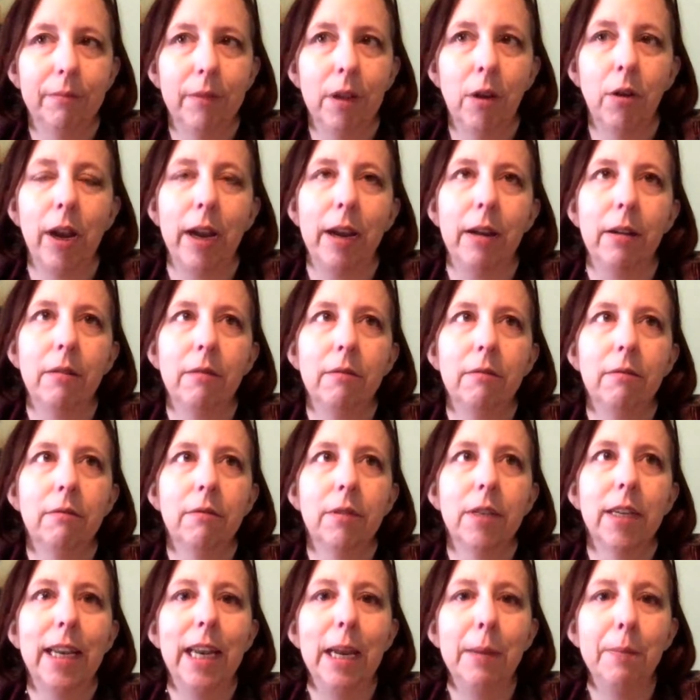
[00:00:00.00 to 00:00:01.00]
Okay,
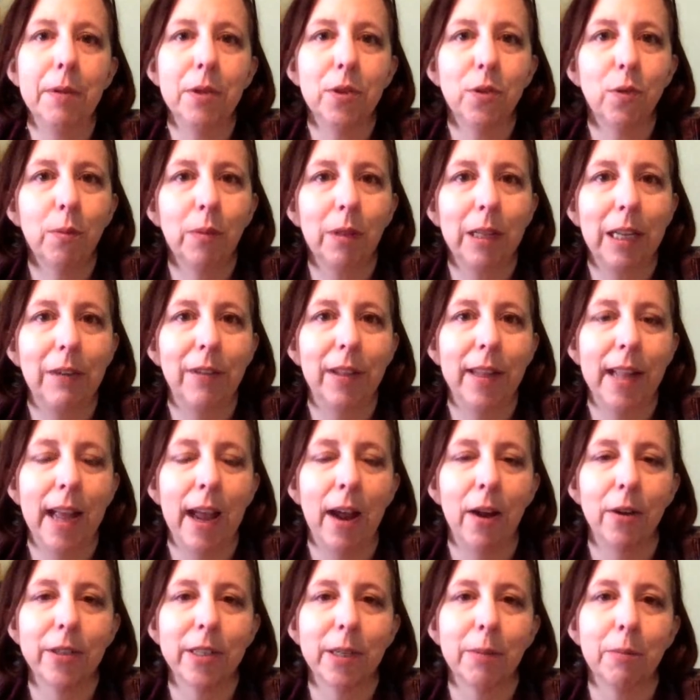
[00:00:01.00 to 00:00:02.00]
to keep us from leaving the
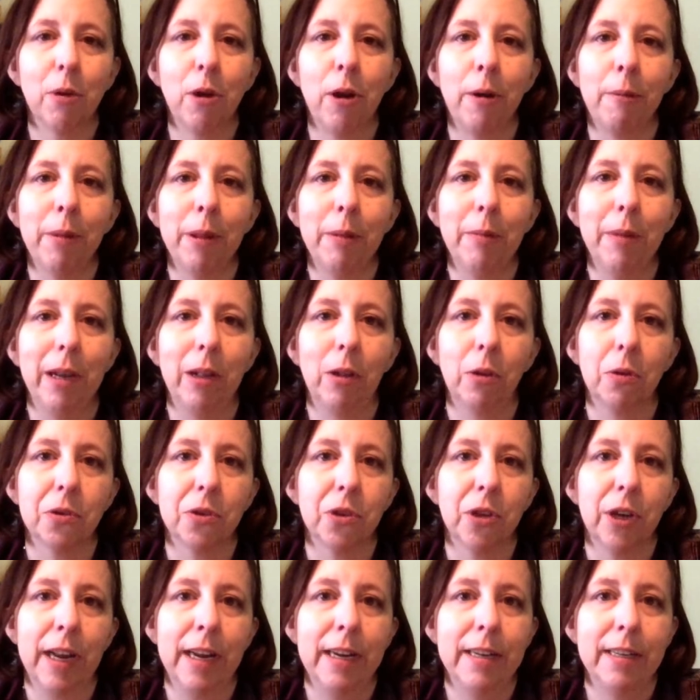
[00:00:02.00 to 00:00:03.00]
house, it'd probably be
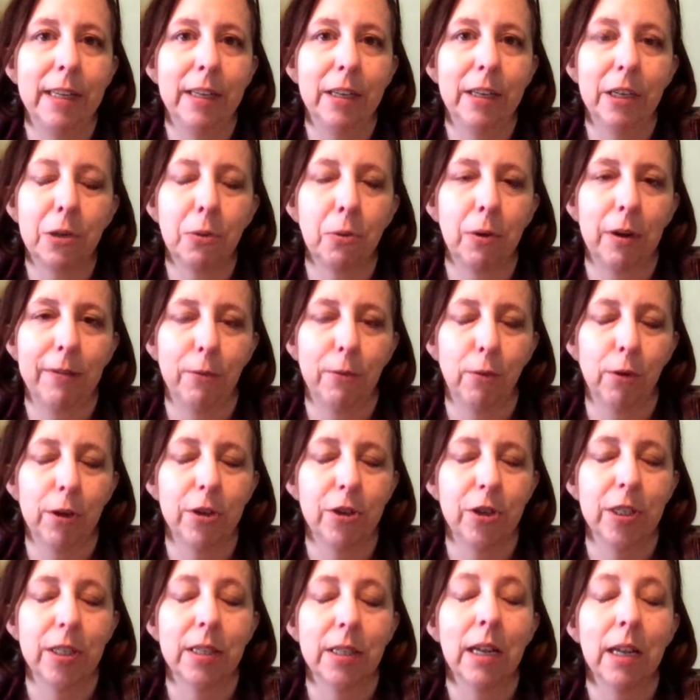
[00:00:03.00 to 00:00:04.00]
closer to 18 to 24
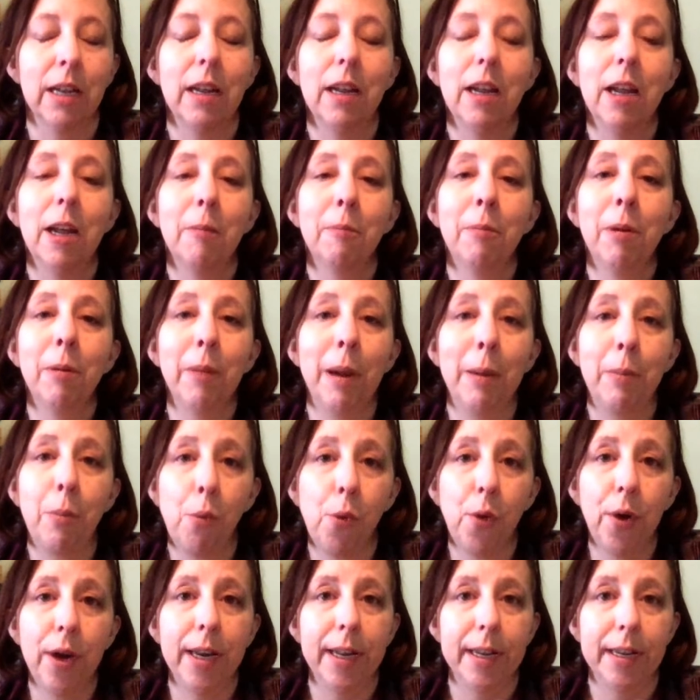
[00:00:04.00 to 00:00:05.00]
inches. But my
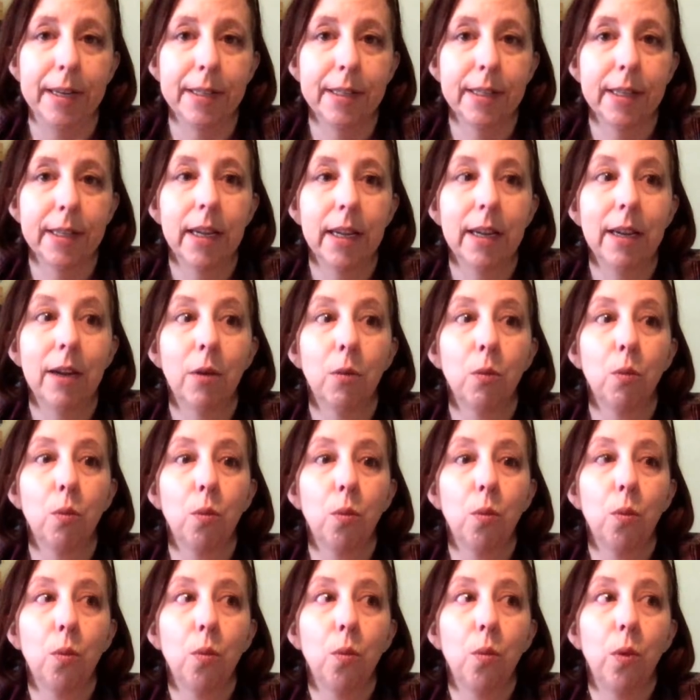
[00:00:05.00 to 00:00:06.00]
point is,
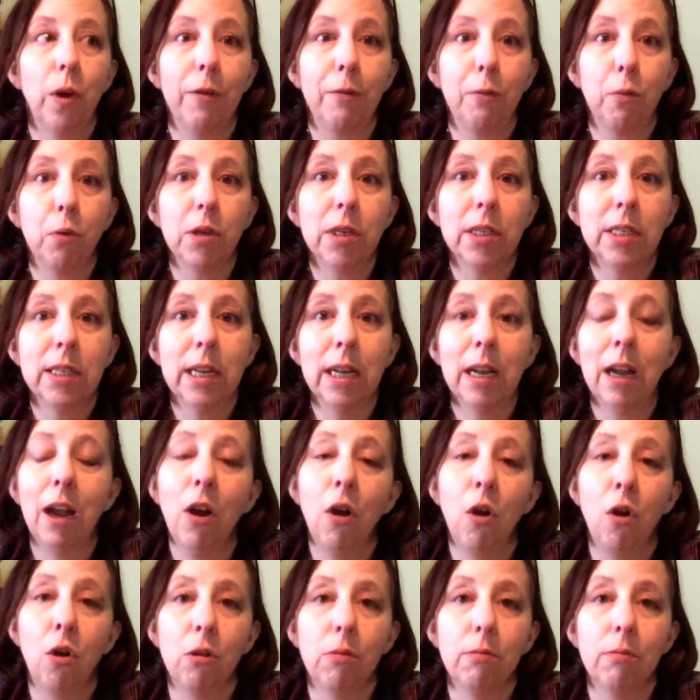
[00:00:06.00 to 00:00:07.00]
if we're stuck at
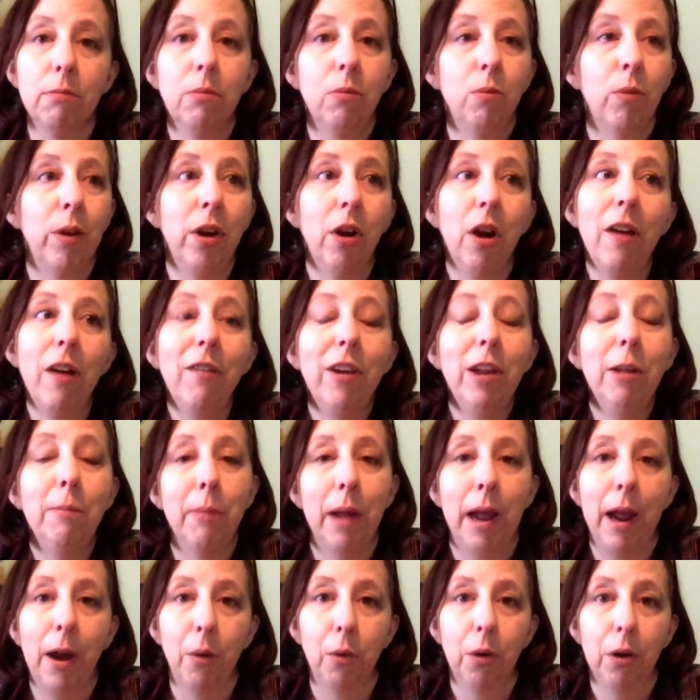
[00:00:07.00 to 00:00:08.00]
home, we don't have any
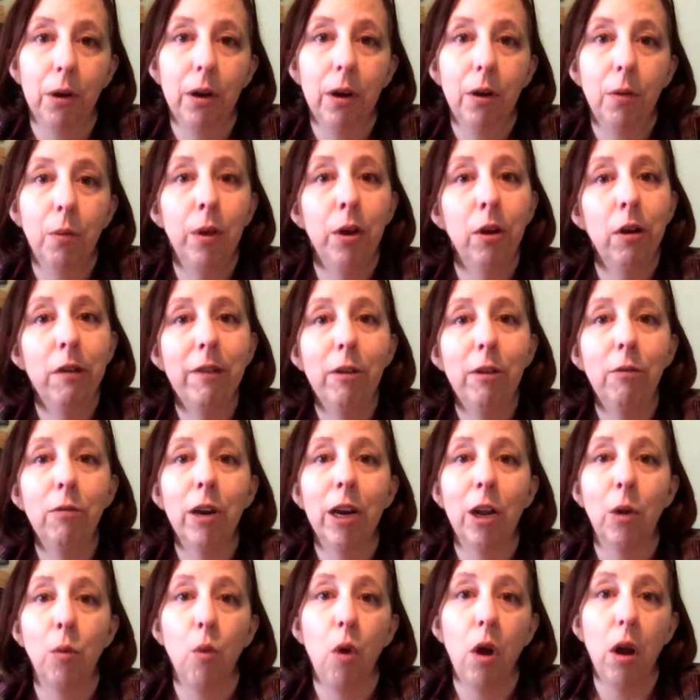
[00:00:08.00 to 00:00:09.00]
power, we don't have any
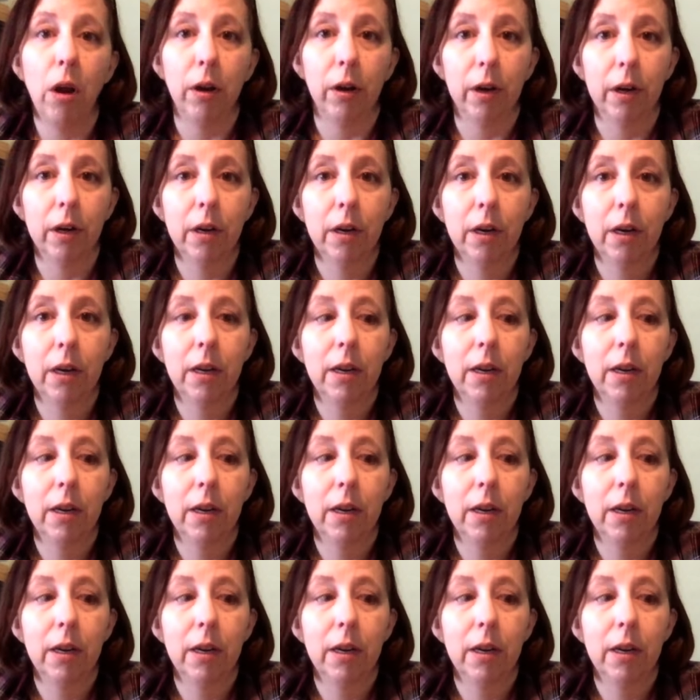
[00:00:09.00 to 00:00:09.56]
running water,